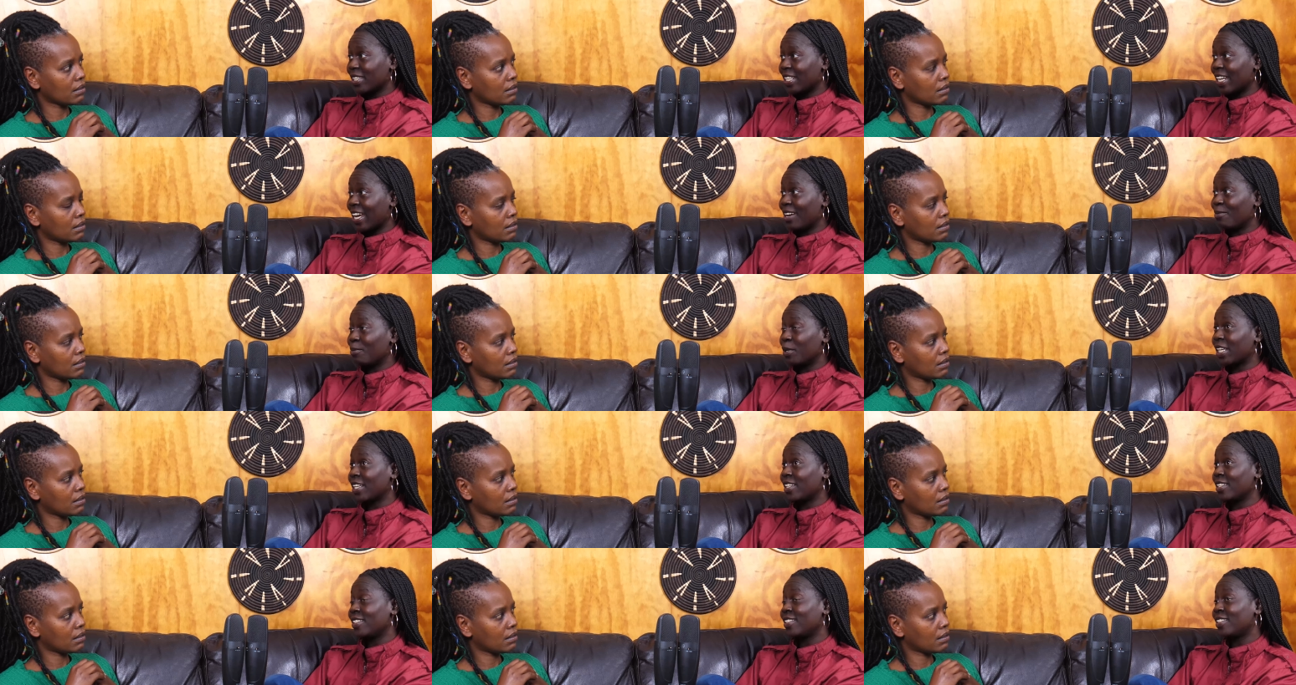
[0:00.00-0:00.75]
Speaker 1: Yeah,
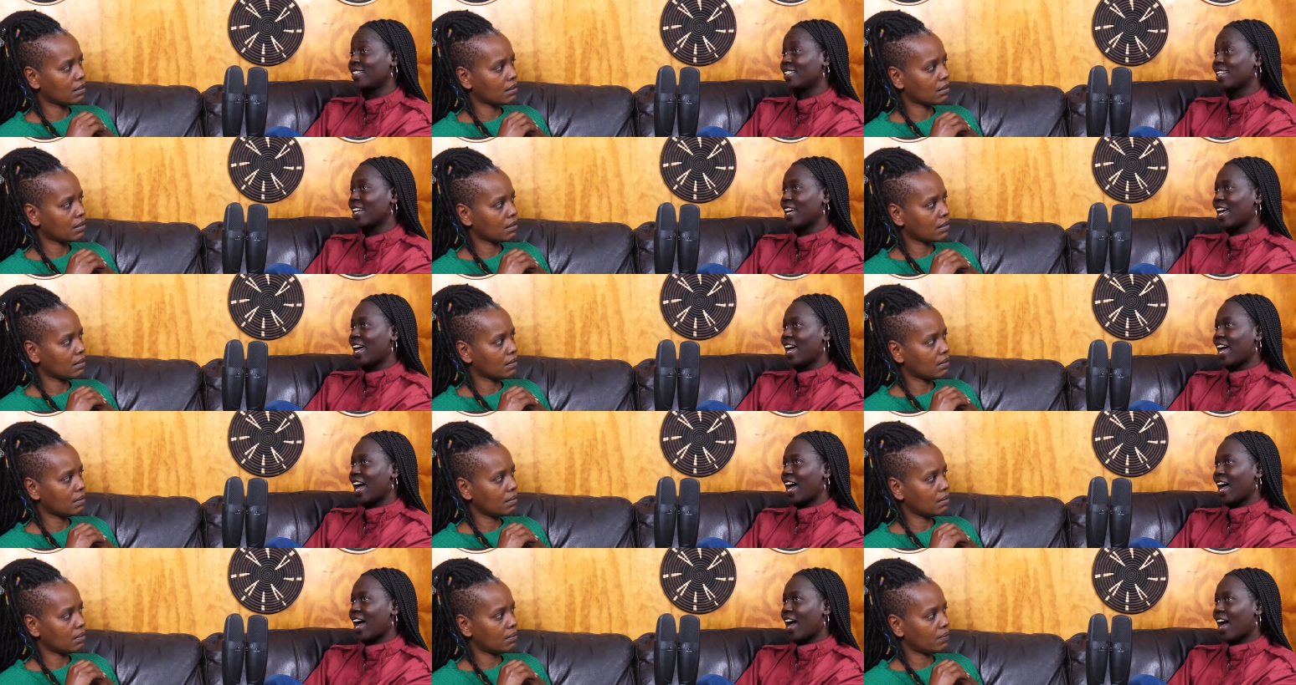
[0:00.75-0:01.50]
because
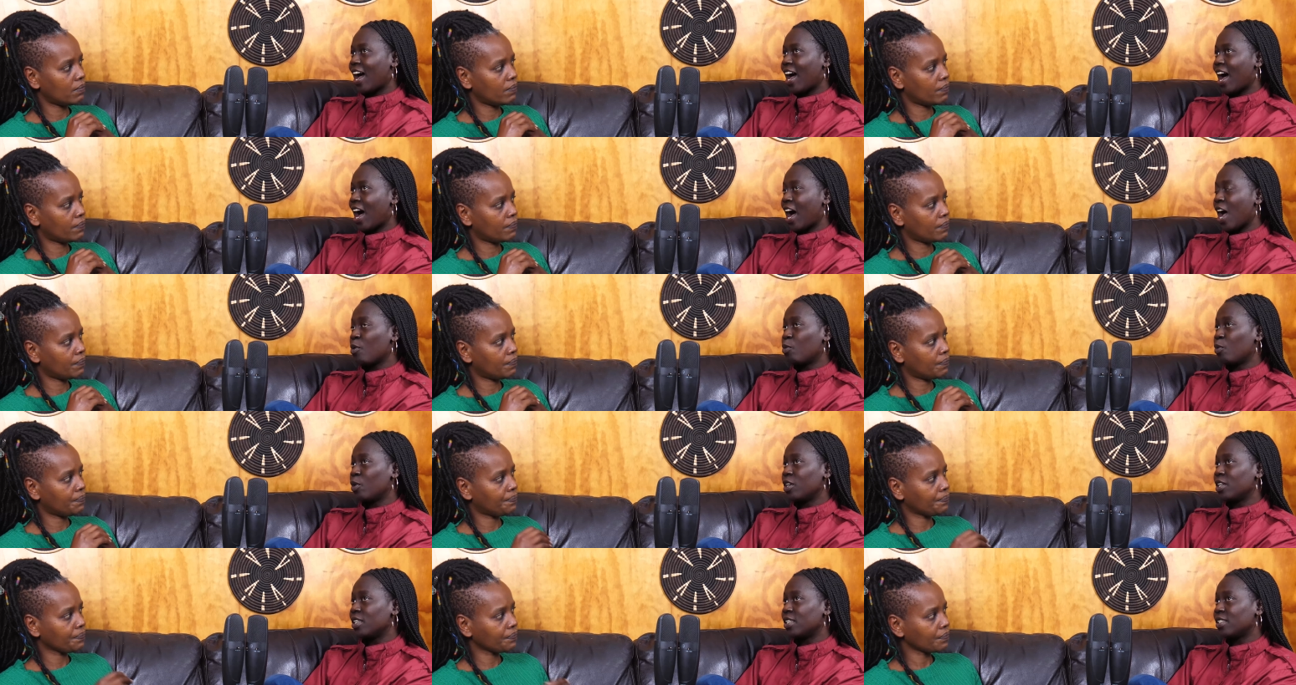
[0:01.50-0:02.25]
I
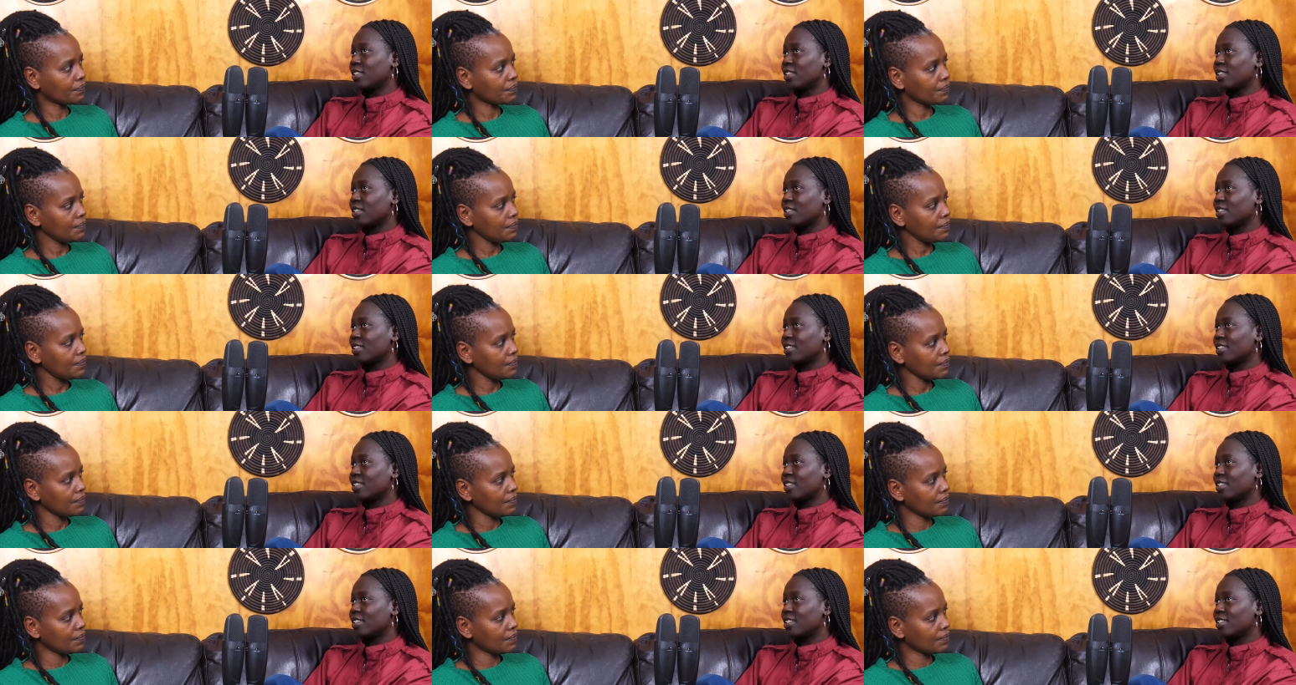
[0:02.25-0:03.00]
was
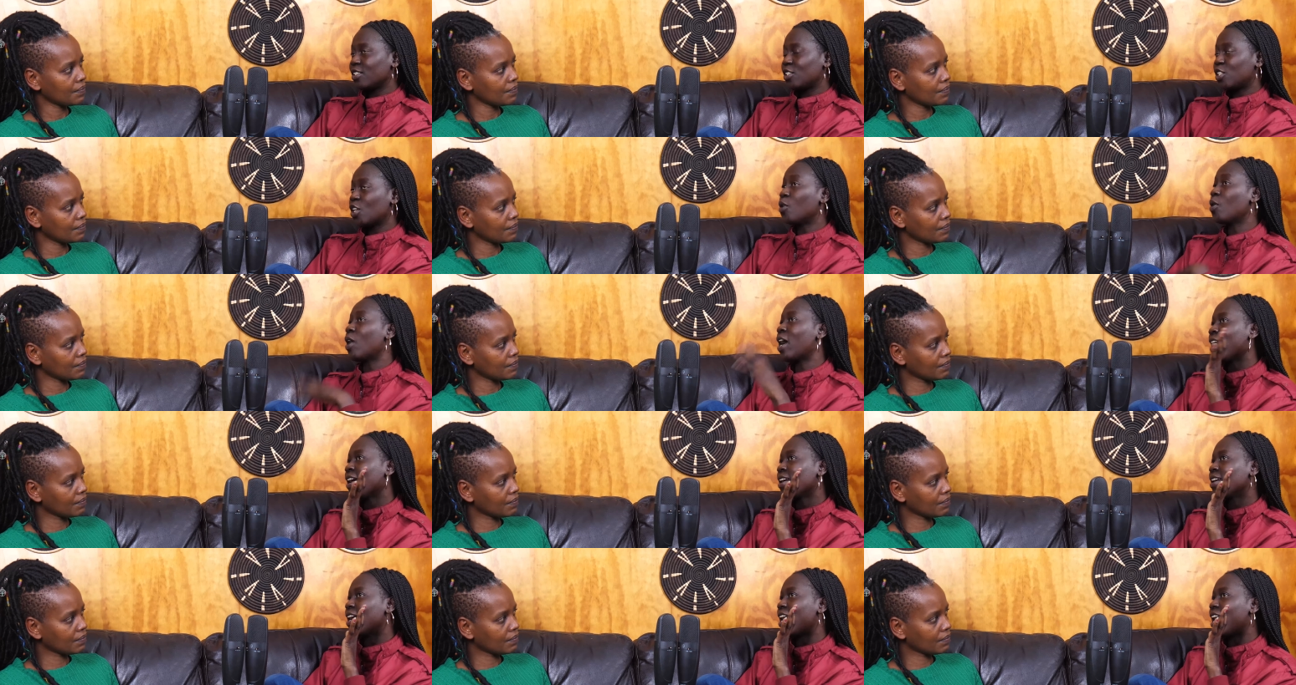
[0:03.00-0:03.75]
so
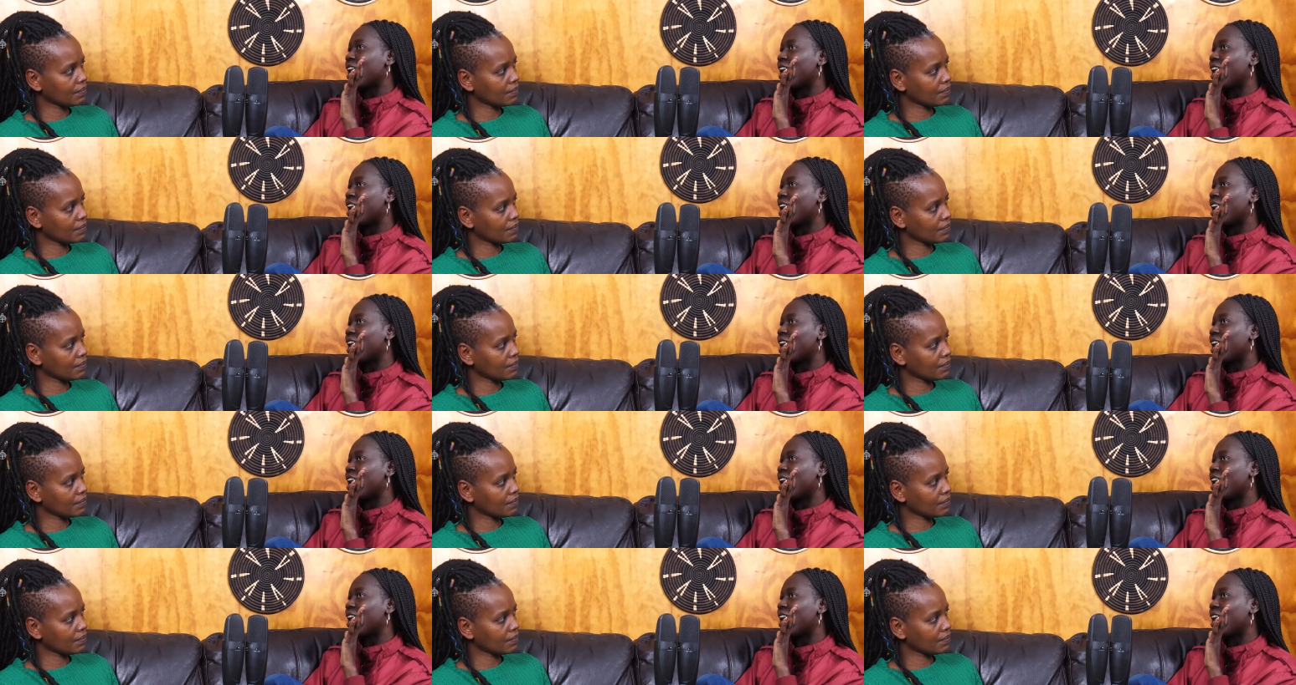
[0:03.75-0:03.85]
I